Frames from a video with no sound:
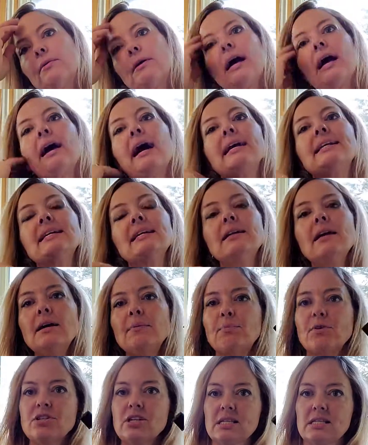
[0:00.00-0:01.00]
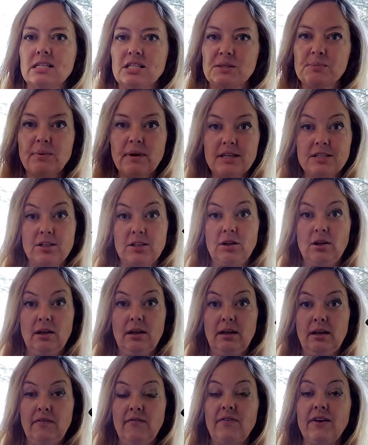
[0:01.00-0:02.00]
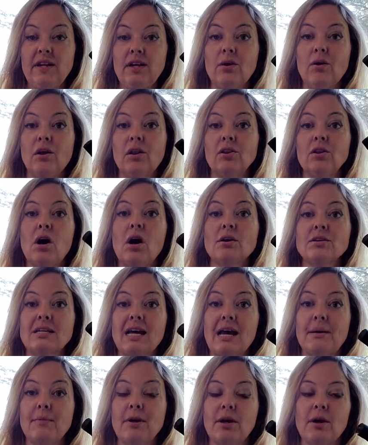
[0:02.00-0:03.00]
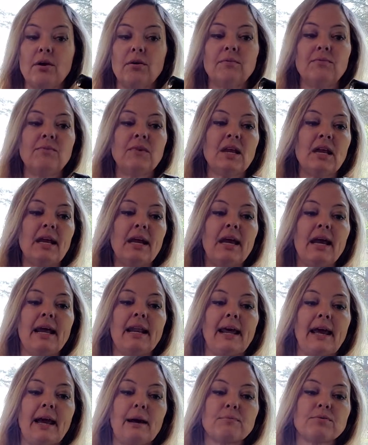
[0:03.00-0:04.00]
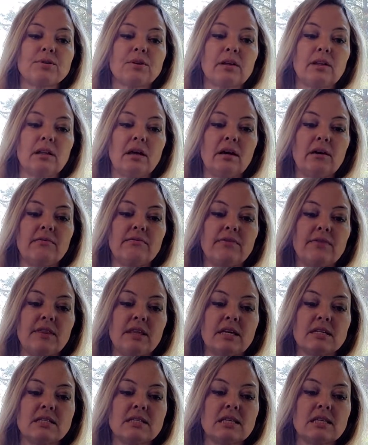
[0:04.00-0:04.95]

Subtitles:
I did Progessence Plus video a long time ago, and I absolutely love this.